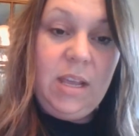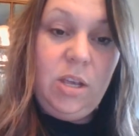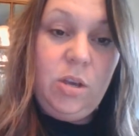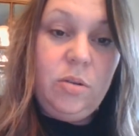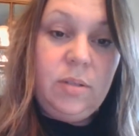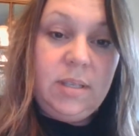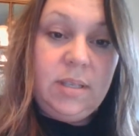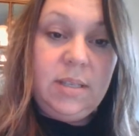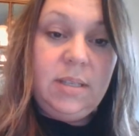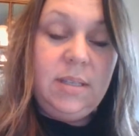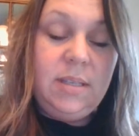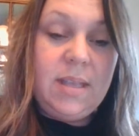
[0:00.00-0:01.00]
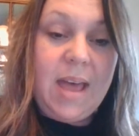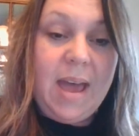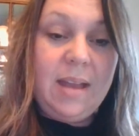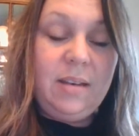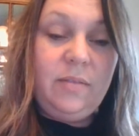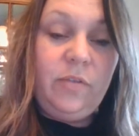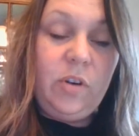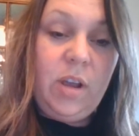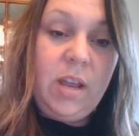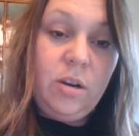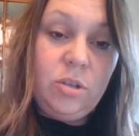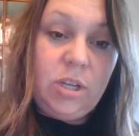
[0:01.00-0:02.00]
uses that for
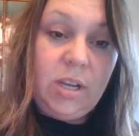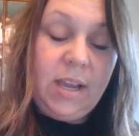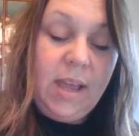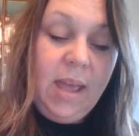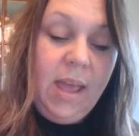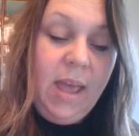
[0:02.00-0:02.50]
energy,